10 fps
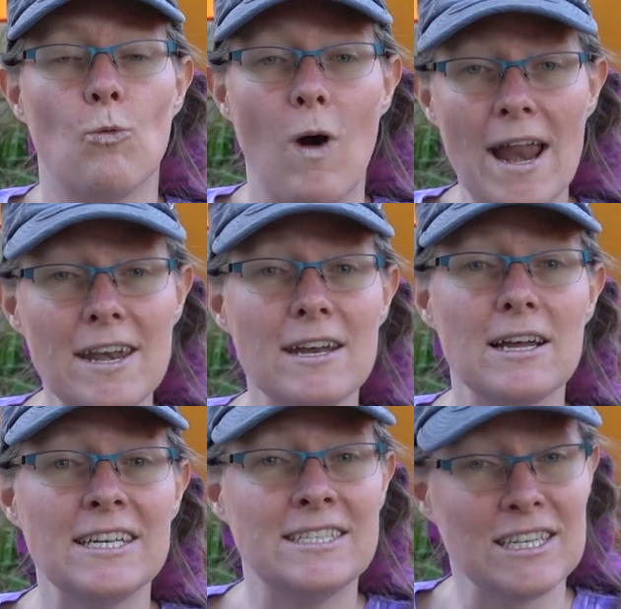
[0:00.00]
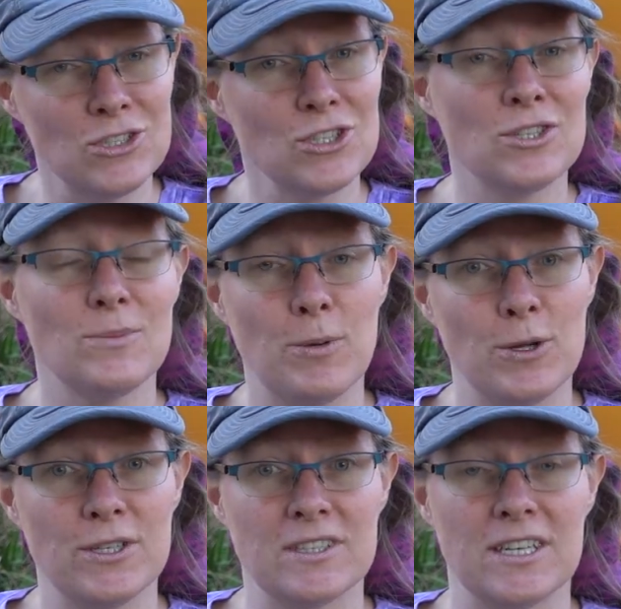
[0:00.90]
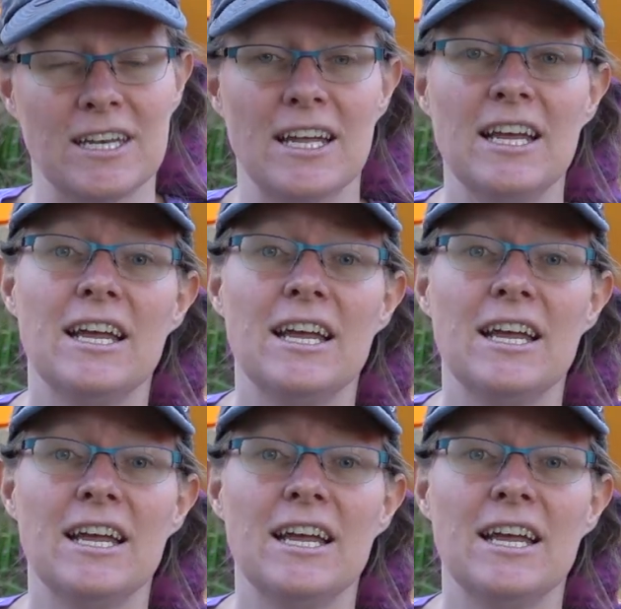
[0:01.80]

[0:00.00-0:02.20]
one additional person